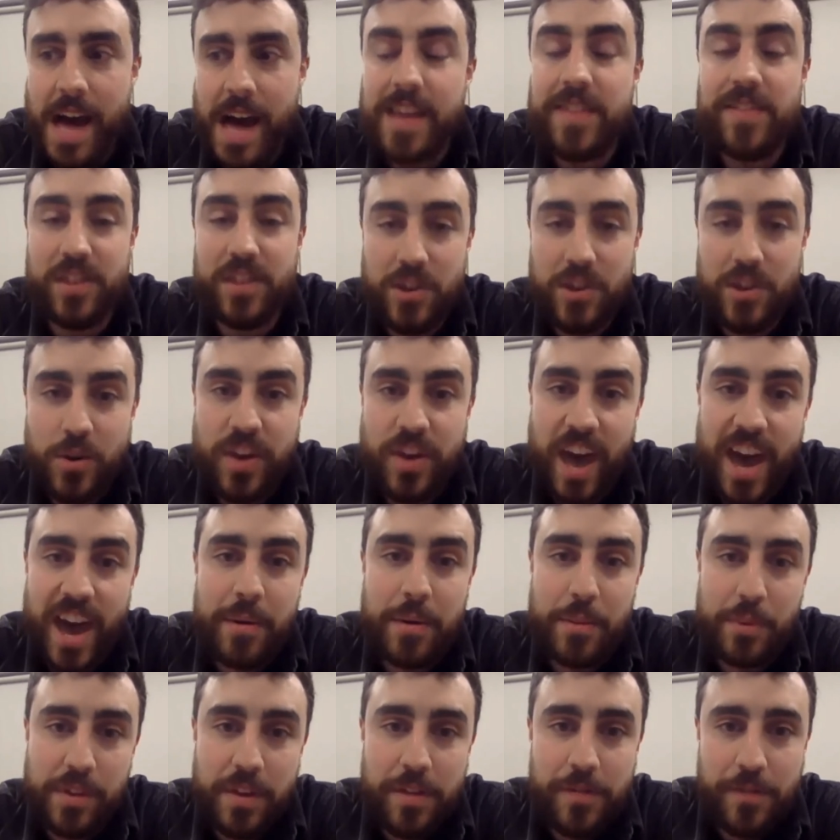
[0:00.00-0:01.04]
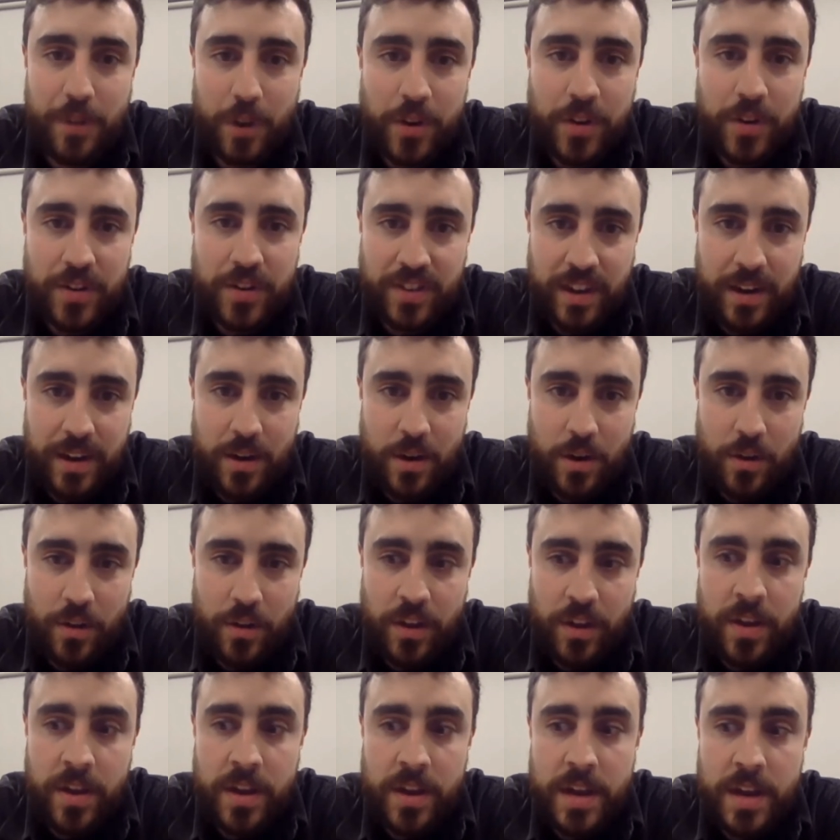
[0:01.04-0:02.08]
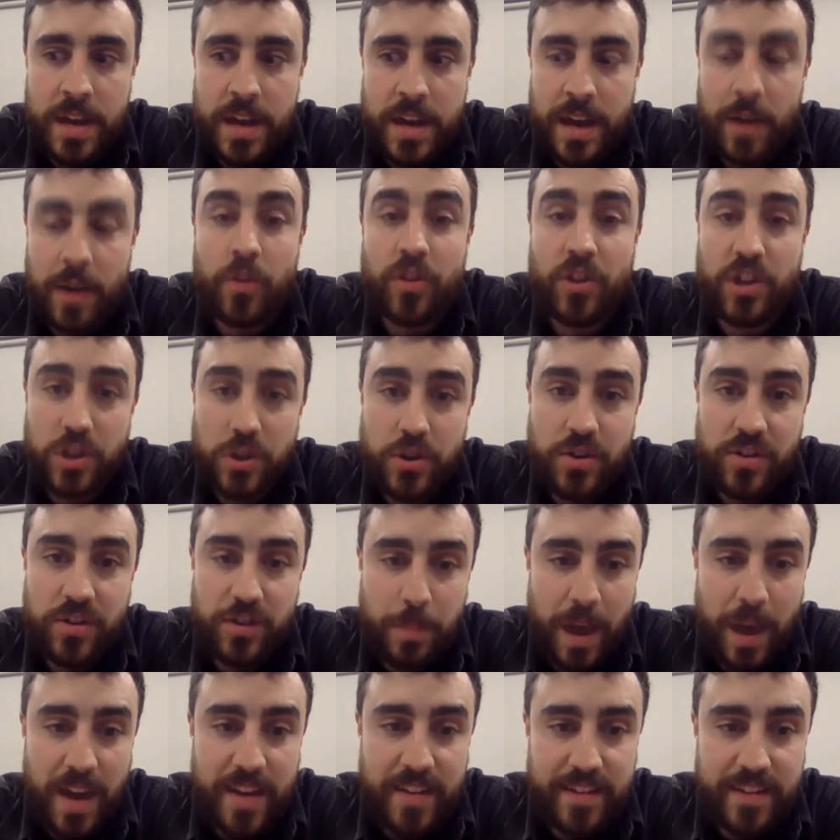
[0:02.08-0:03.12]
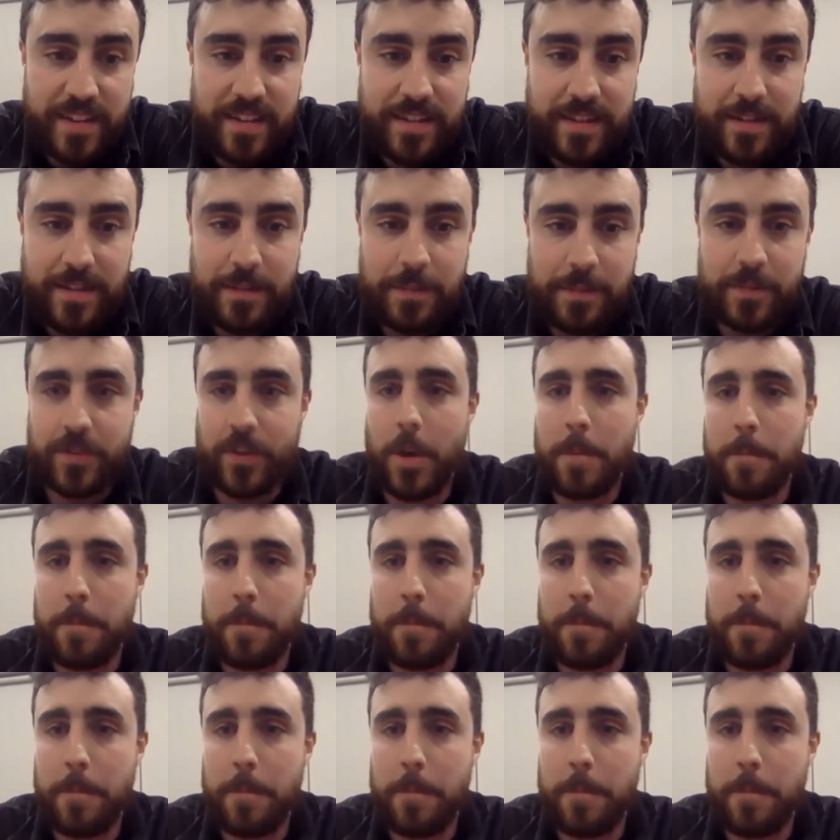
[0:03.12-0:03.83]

In the UK, we're really focusing on the union space. So,